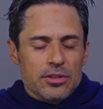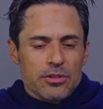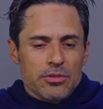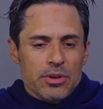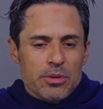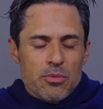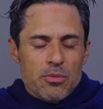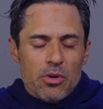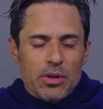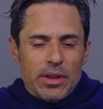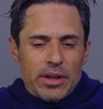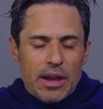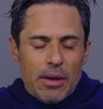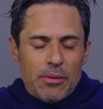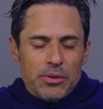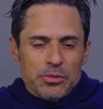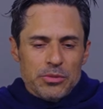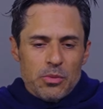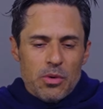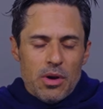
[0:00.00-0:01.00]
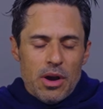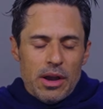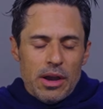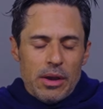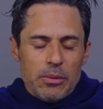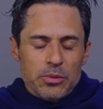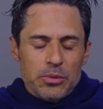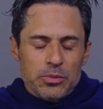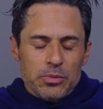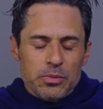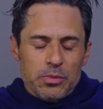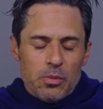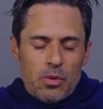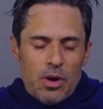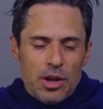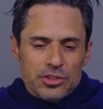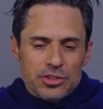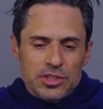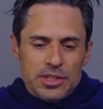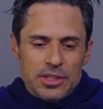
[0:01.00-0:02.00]
agree more. Like I was
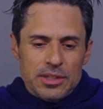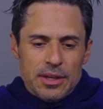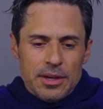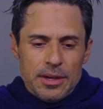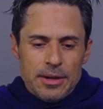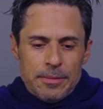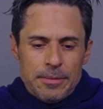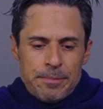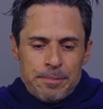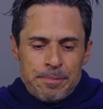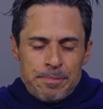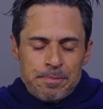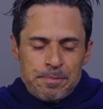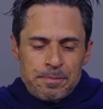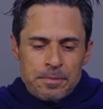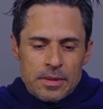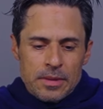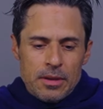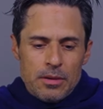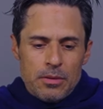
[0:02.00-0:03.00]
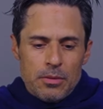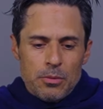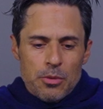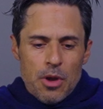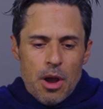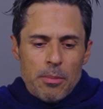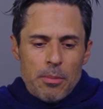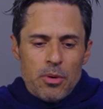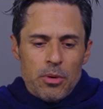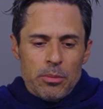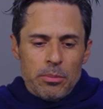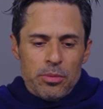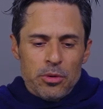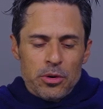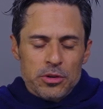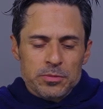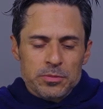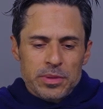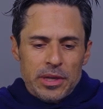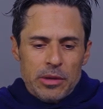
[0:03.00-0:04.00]
watching Rombo and
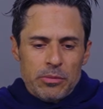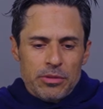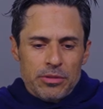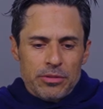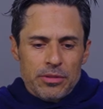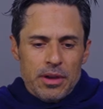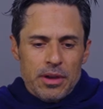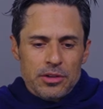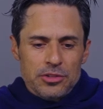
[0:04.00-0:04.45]
Brooks play with